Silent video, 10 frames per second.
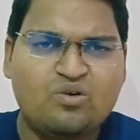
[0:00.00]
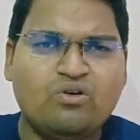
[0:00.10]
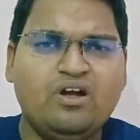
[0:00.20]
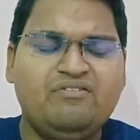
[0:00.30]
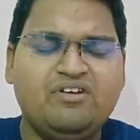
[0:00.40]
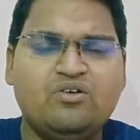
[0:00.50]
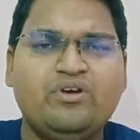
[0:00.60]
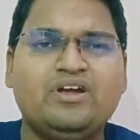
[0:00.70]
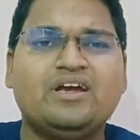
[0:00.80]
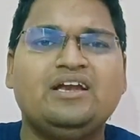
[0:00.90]
Okay, if you are
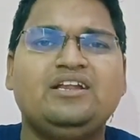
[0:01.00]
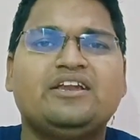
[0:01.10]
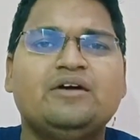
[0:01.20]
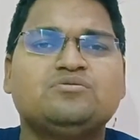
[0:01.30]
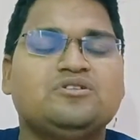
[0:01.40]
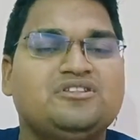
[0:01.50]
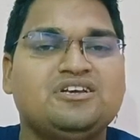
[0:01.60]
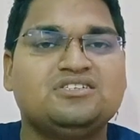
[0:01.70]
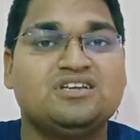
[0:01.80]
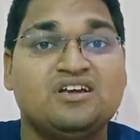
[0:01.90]
doing any types of
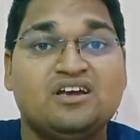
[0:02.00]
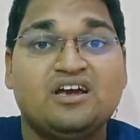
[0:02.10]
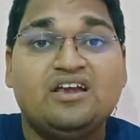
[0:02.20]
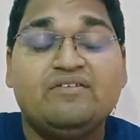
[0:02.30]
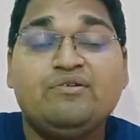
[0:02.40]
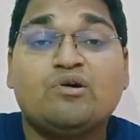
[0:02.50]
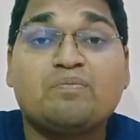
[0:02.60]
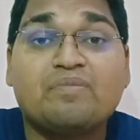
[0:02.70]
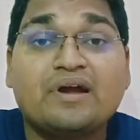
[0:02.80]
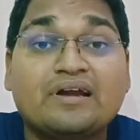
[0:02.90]
things and if you
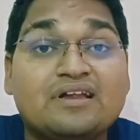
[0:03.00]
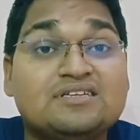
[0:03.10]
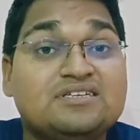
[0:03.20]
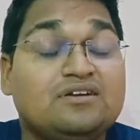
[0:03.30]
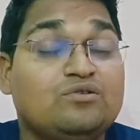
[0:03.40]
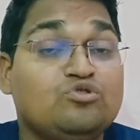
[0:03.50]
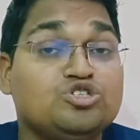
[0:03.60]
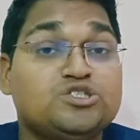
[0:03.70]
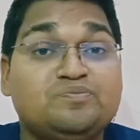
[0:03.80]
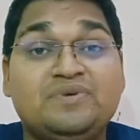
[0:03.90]
are practicing
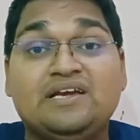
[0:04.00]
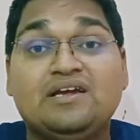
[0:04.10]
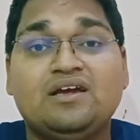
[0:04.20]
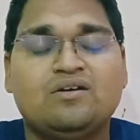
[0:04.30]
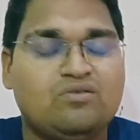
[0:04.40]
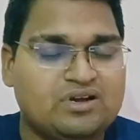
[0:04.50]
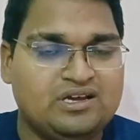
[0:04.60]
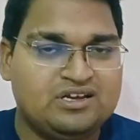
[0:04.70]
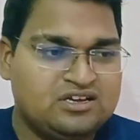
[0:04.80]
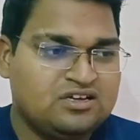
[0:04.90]
to speaking,
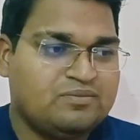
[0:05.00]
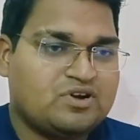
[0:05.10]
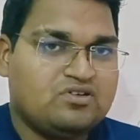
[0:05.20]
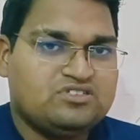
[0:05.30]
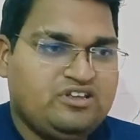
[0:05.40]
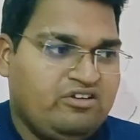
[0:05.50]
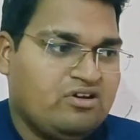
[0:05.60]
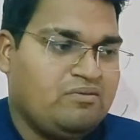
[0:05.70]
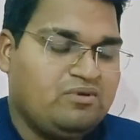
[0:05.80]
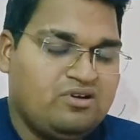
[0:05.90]
okay, because
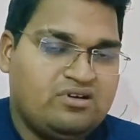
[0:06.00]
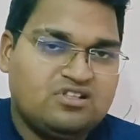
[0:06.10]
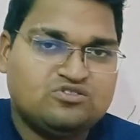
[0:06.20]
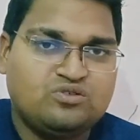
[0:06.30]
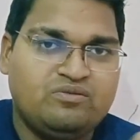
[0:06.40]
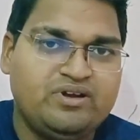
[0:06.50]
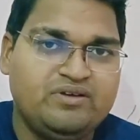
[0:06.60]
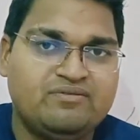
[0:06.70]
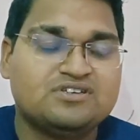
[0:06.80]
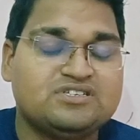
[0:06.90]
you have learned so
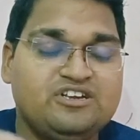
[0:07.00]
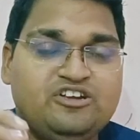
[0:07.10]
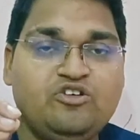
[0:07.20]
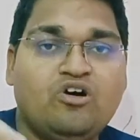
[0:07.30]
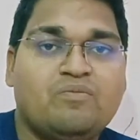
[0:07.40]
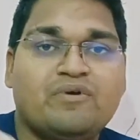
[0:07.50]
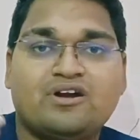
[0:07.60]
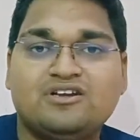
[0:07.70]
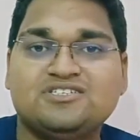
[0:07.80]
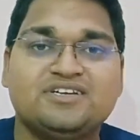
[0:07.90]
many words and you are
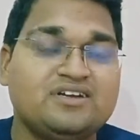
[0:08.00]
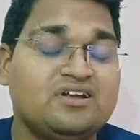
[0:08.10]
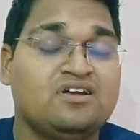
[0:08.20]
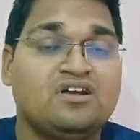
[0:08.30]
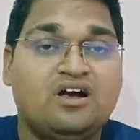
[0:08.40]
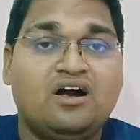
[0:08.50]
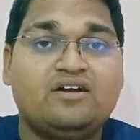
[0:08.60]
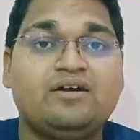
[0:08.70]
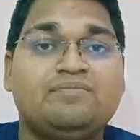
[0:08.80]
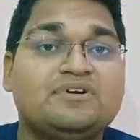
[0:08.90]
practicing,
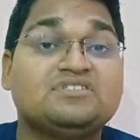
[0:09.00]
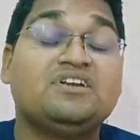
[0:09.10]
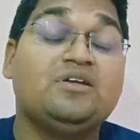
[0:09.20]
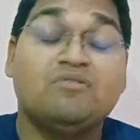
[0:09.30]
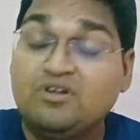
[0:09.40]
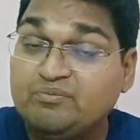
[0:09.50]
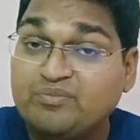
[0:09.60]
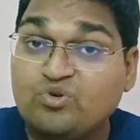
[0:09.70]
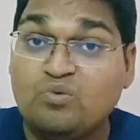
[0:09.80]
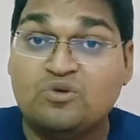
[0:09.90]
100% you will
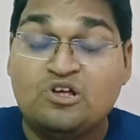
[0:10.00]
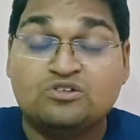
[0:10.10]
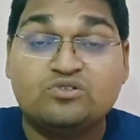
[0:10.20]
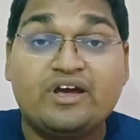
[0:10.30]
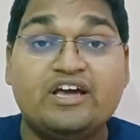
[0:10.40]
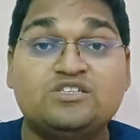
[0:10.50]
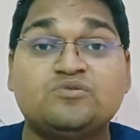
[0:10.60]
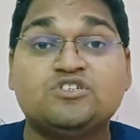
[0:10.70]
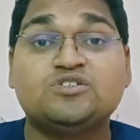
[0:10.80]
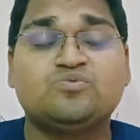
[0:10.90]
improve. So
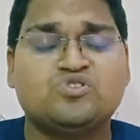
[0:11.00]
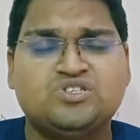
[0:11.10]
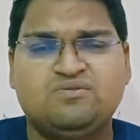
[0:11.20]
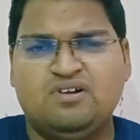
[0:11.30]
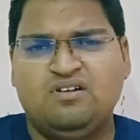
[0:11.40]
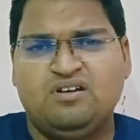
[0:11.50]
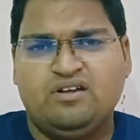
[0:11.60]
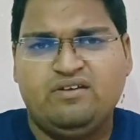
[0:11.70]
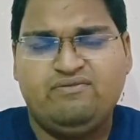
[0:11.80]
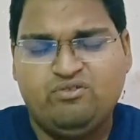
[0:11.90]
as much as possible,
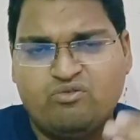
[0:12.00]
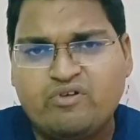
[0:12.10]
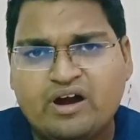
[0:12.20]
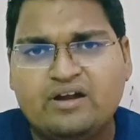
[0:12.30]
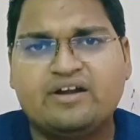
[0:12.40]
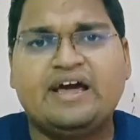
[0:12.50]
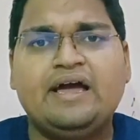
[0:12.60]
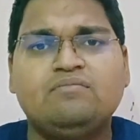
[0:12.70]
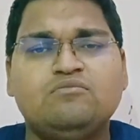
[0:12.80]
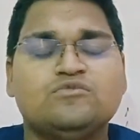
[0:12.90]
if you get
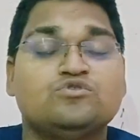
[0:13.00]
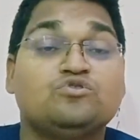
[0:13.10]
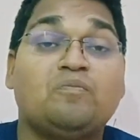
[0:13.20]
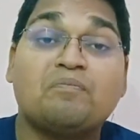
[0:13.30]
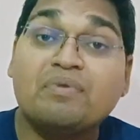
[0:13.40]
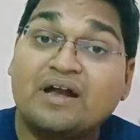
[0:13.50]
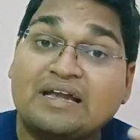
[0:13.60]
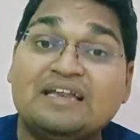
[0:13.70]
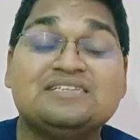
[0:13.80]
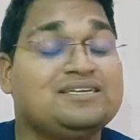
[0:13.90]
time, so
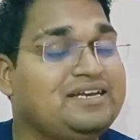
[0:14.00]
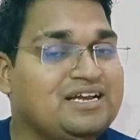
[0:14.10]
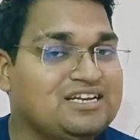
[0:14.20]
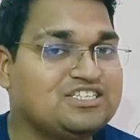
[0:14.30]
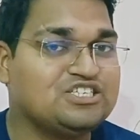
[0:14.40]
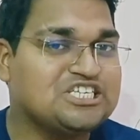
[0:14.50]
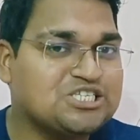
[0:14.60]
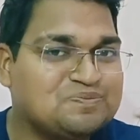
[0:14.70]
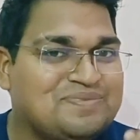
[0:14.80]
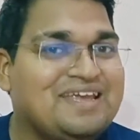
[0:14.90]
practice in English,
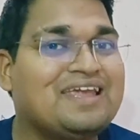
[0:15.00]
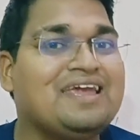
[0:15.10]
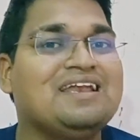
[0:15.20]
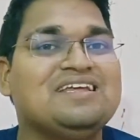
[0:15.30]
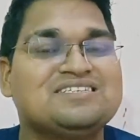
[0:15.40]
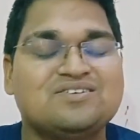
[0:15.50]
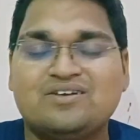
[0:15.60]
speak English.